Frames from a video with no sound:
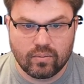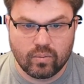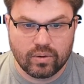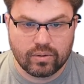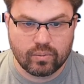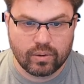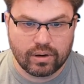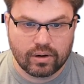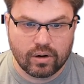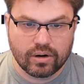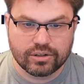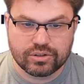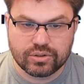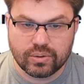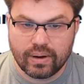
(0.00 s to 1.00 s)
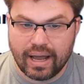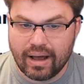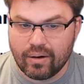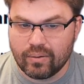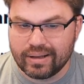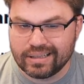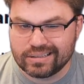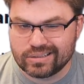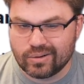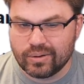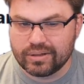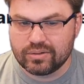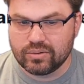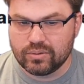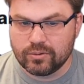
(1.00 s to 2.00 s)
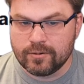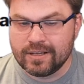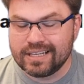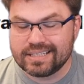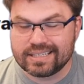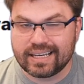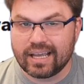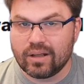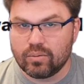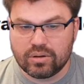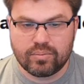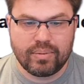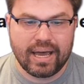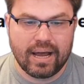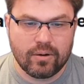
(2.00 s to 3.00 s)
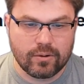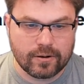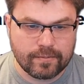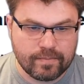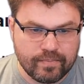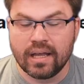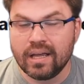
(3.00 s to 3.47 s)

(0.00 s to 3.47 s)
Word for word: with regard to how it's going to scale with power.